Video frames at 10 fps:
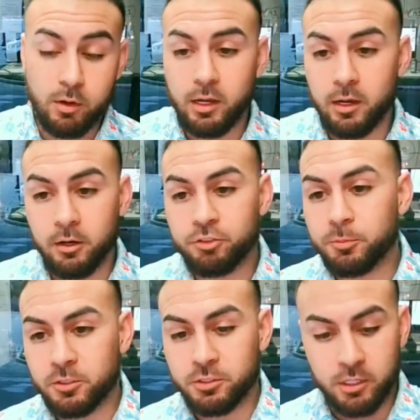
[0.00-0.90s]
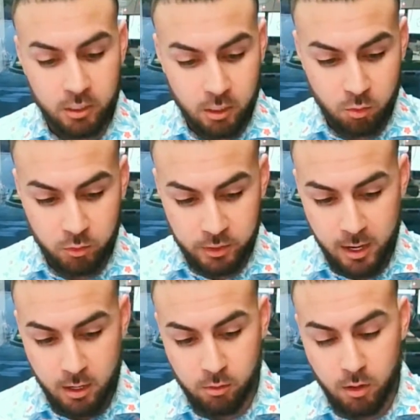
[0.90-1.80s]
I 100% go with
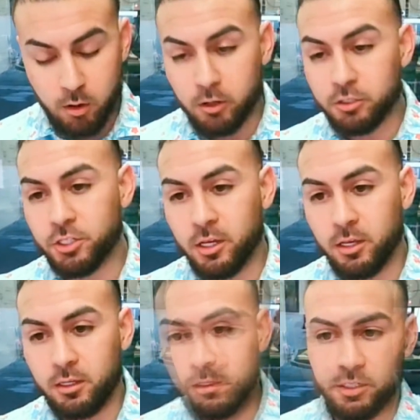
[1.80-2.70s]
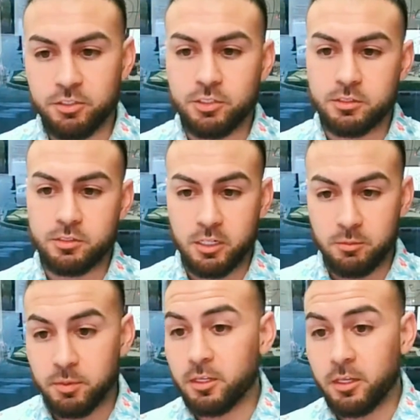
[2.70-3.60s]
how RJ teaches the
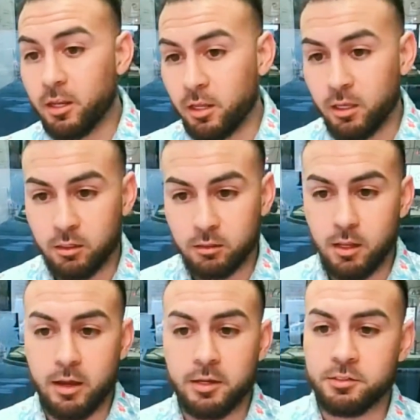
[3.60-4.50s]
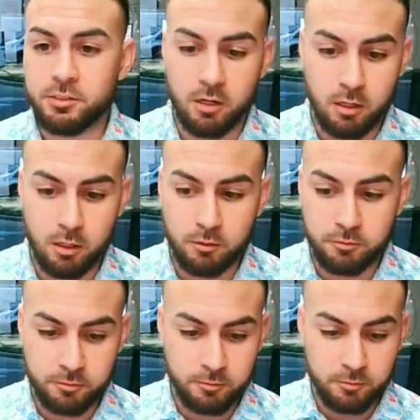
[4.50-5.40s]
beginning lines of,
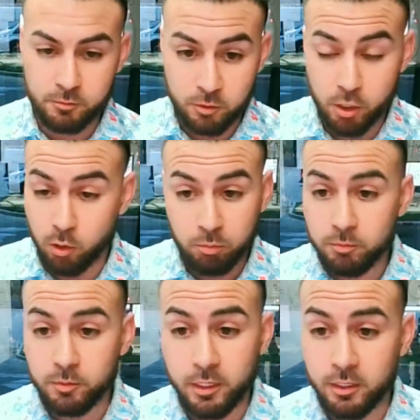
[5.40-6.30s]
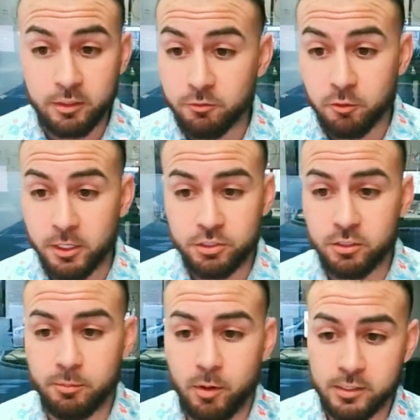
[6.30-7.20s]
getting the information of
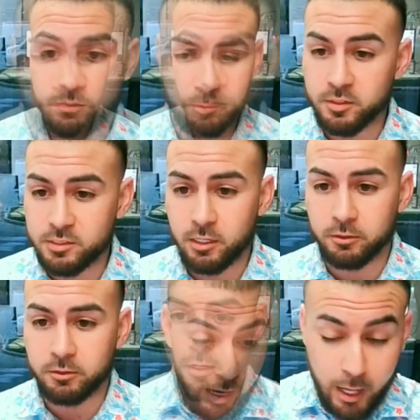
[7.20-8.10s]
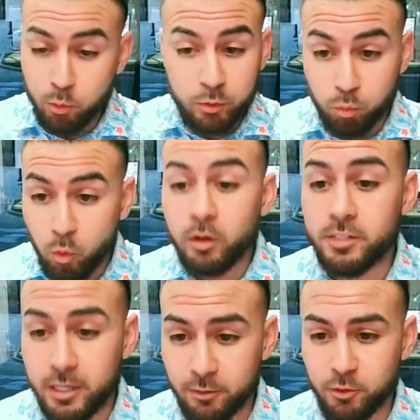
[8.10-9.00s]
the price from the seller. I would
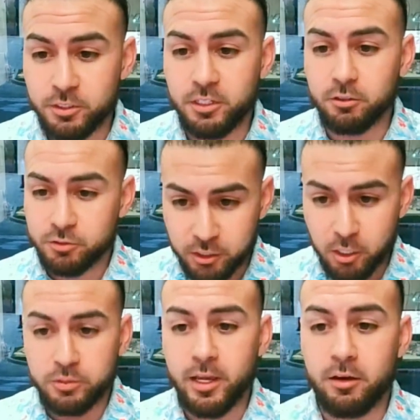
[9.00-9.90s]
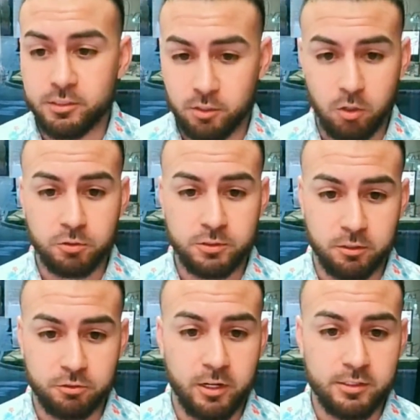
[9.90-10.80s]
want every deal to go down as a wholesale
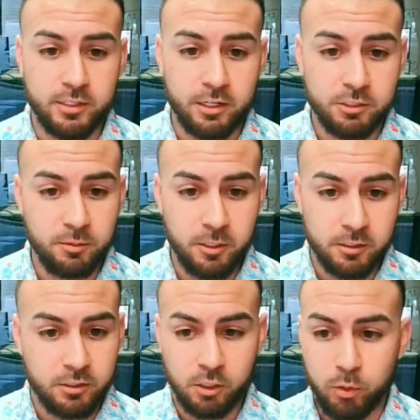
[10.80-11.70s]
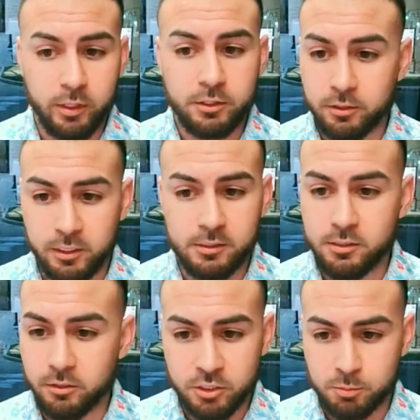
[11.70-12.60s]
transaction because they're quick, they're easy,
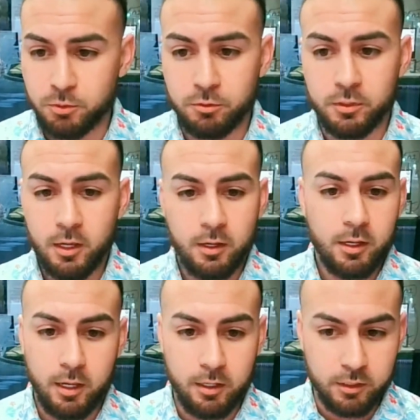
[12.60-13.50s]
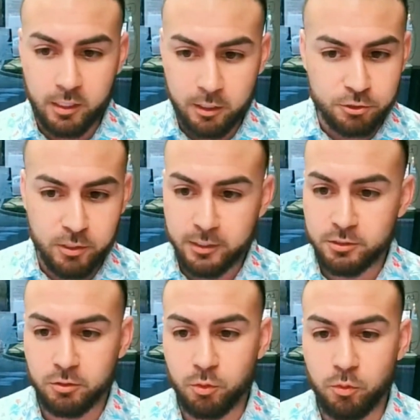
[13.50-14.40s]
they're smooth, and the contract is
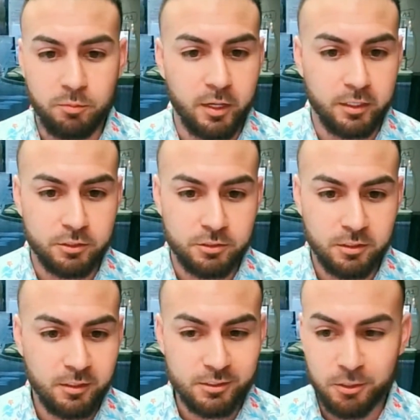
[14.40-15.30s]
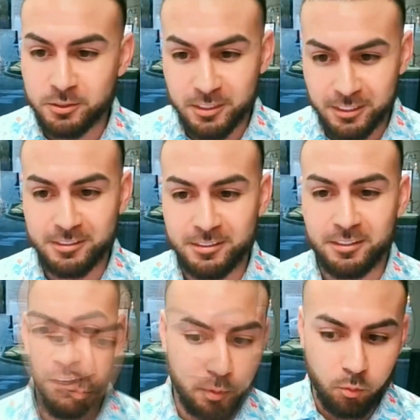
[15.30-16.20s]
only 1 page. So it's easy.
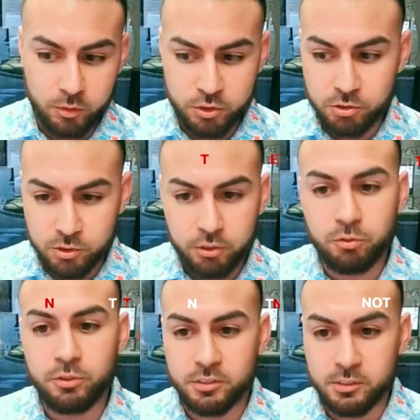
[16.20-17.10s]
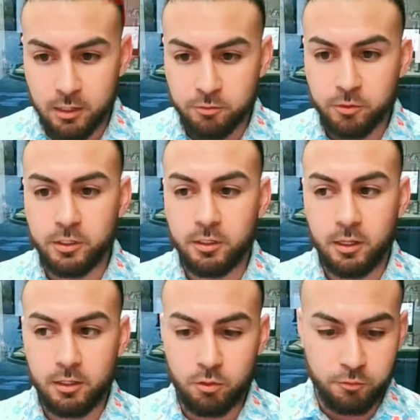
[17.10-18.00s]
But once you start doing discovery,
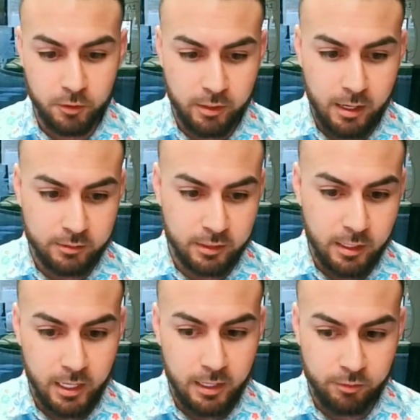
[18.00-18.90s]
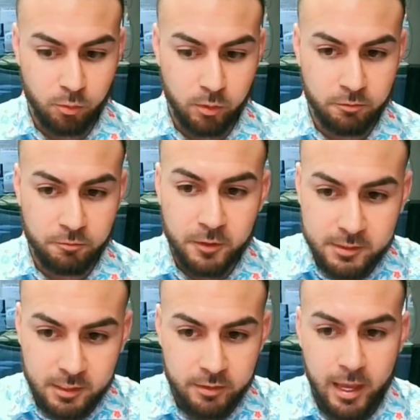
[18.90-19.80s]
you figure out that not everyone
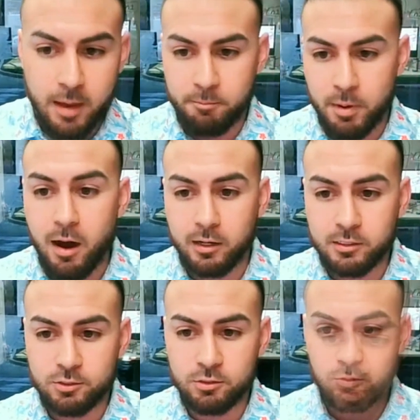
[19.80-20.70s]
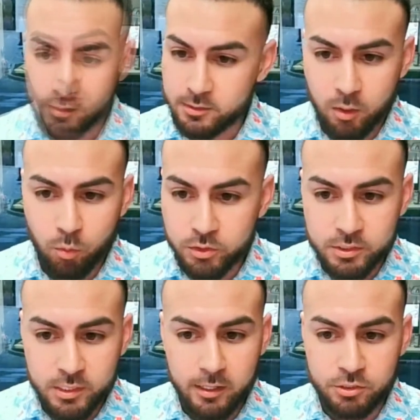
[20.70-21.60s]
fits in that box. It's not a one
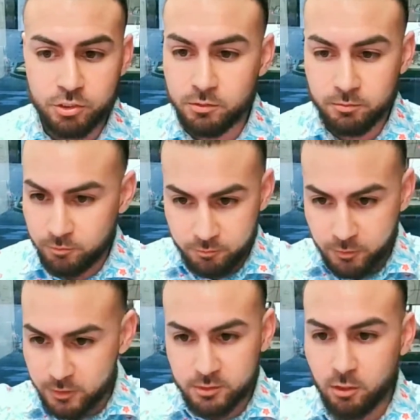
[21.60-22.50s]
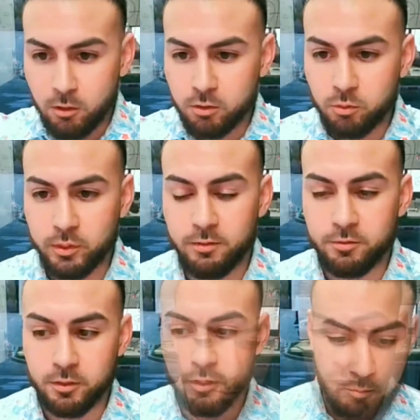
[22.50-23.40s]
size fits all or
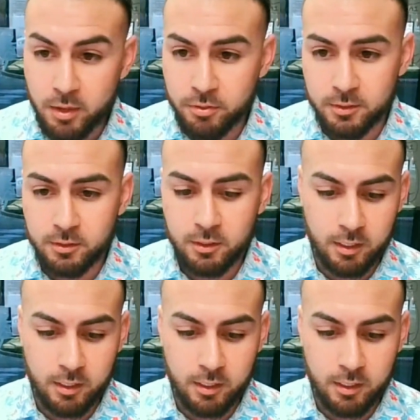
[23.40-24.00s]
whatever method.